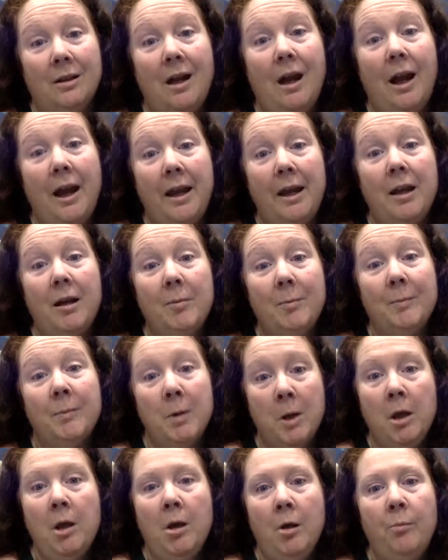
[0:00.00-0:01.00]
I am.
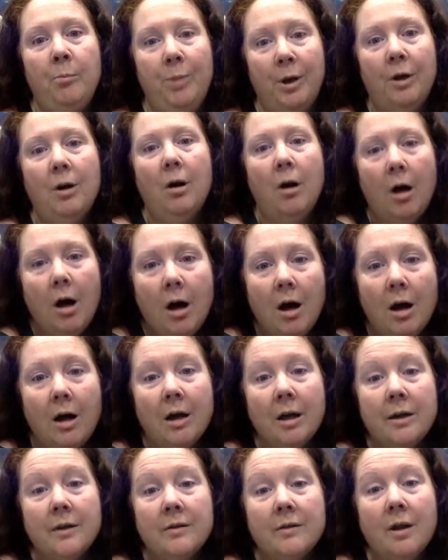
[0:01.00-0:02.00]

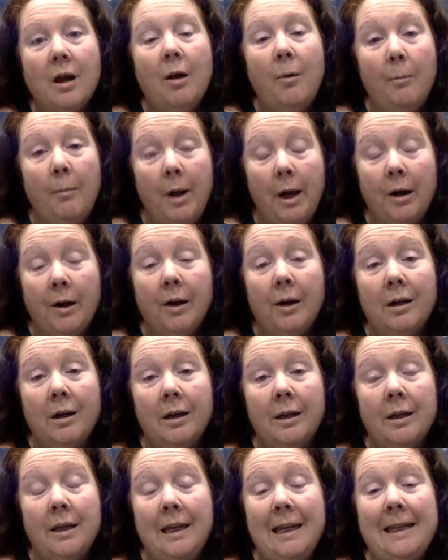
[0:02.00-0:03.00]
Because America
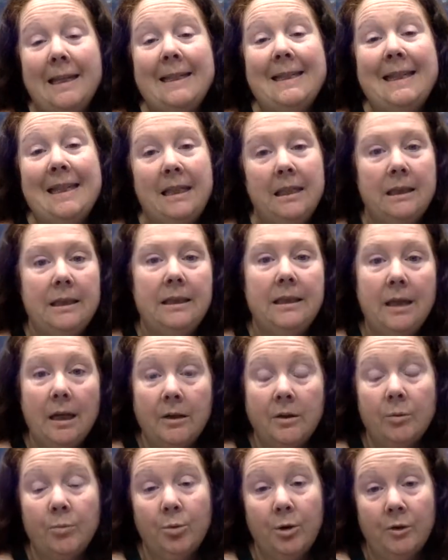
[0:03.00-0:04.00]
is in
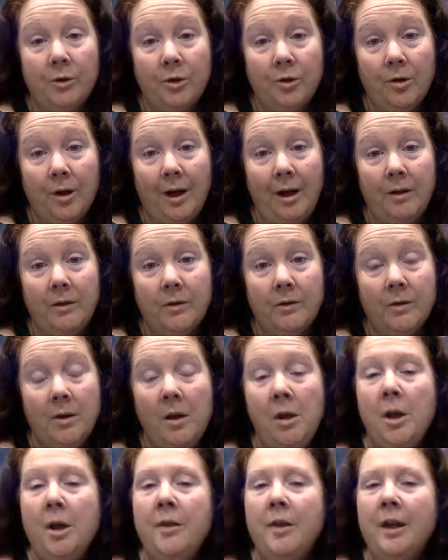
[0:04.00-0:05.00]
desperate straits.
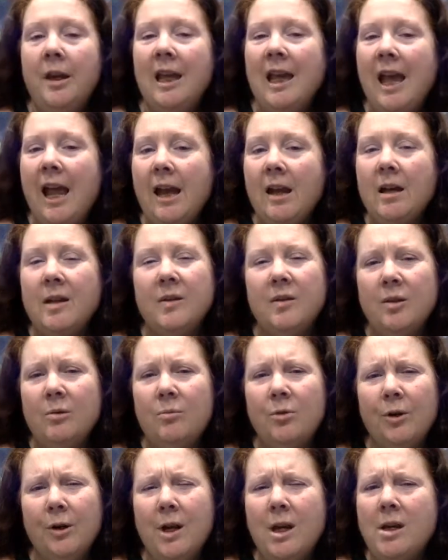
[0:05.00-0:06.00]
The chaos that
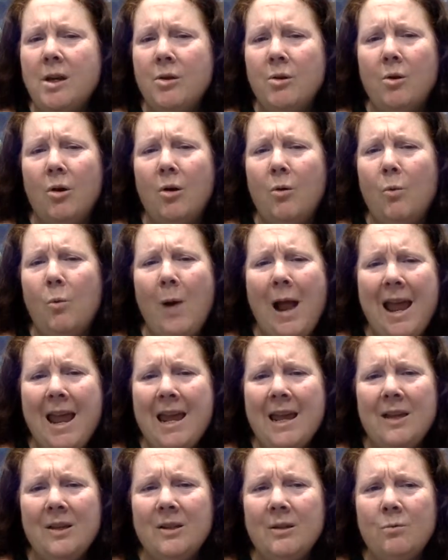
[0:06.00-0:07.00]
we're in and the
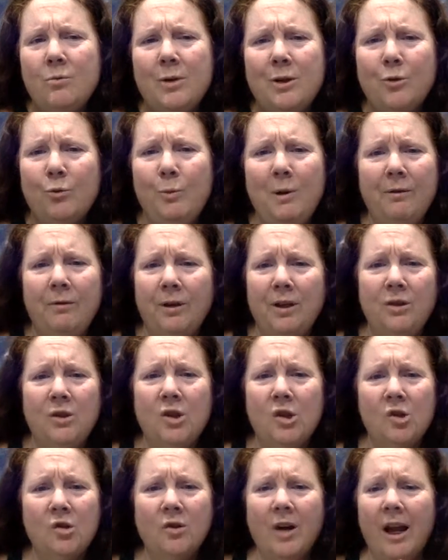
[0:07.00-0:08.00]
ways in which we've
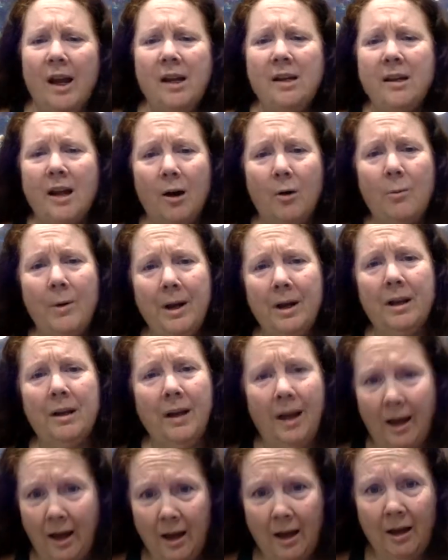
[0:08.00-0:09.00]
constrained how we can
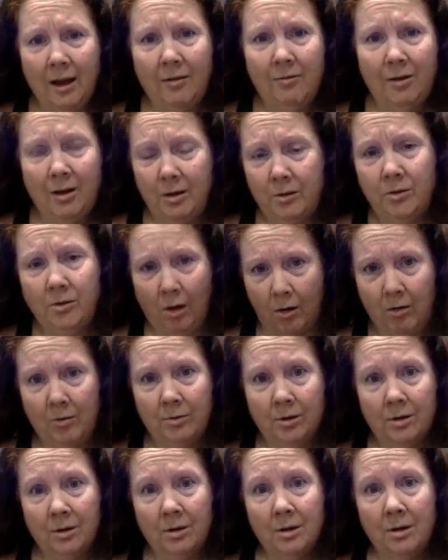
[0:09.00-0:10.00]
have
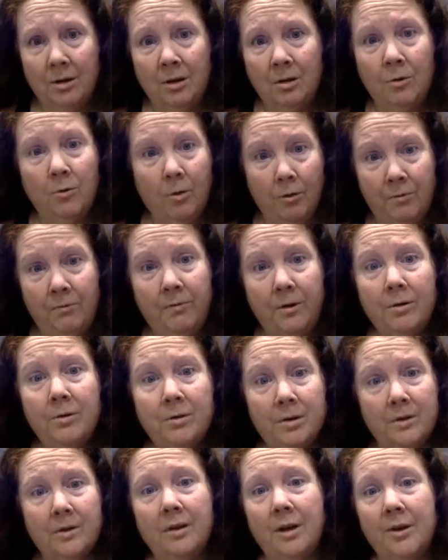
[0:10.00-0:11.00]
adult grown-folk
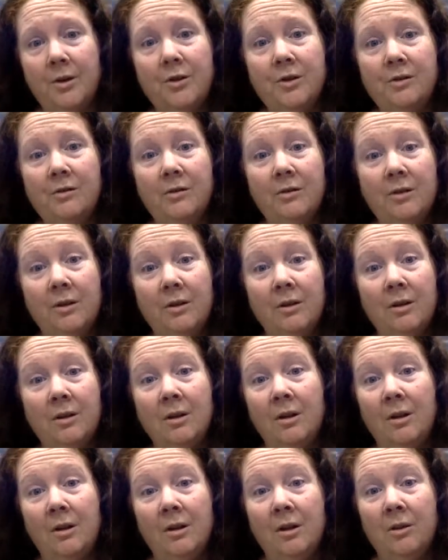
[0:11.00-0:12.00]
discussions,
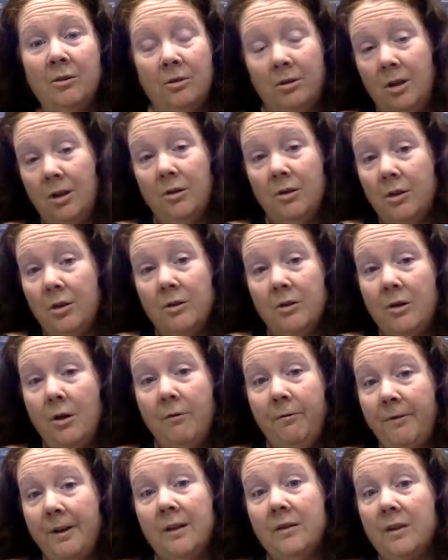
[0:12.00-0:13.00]
there's no
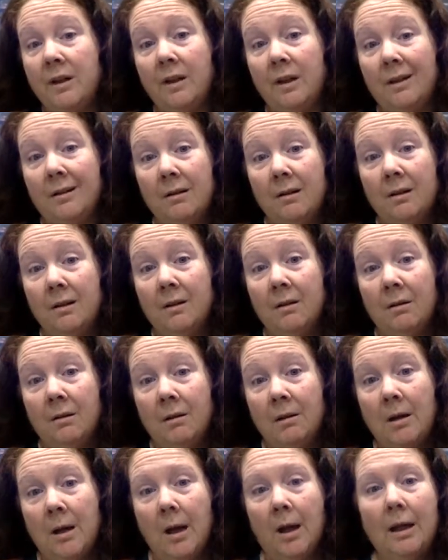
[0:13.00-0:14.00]
fixing it
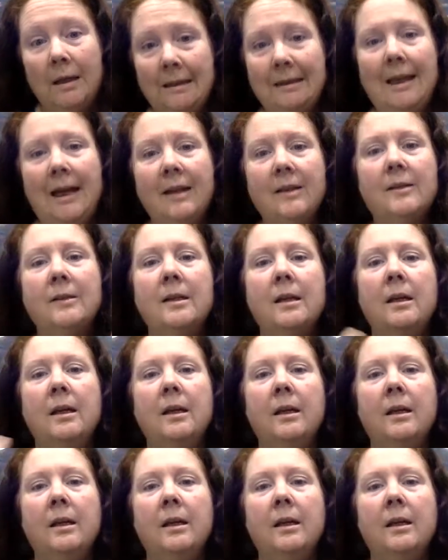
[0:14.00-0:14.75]
unless